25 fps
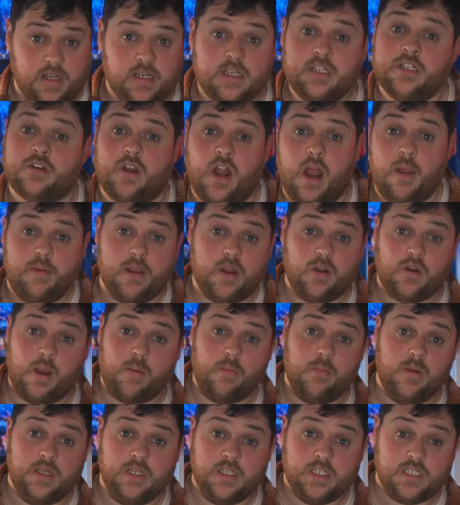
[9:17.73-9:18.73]
Am I describing
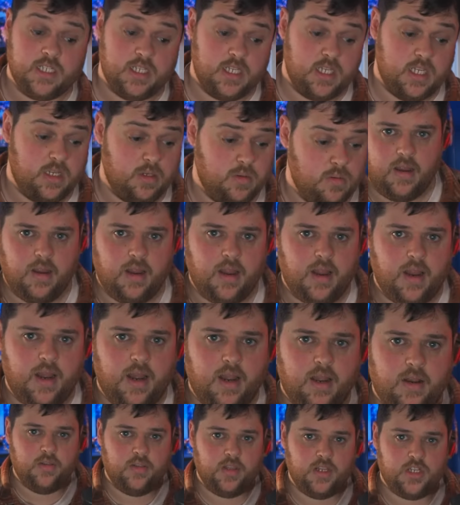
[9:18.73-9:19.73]
Gremlins to you?
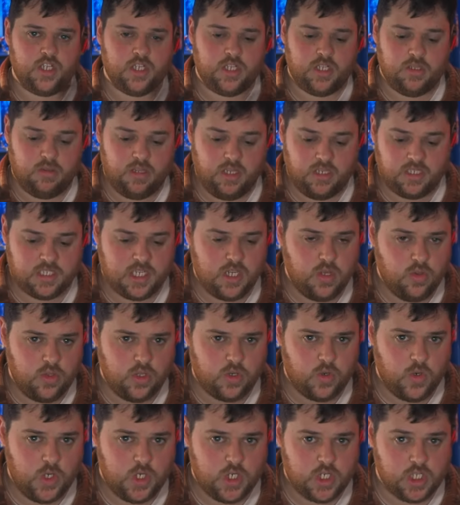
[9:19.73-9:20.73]
They
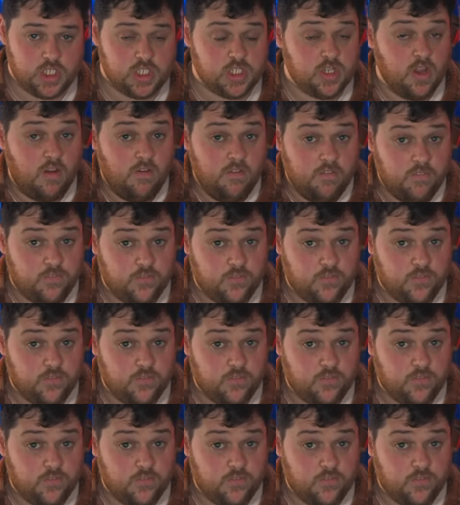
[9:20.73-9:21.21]
steal the creatures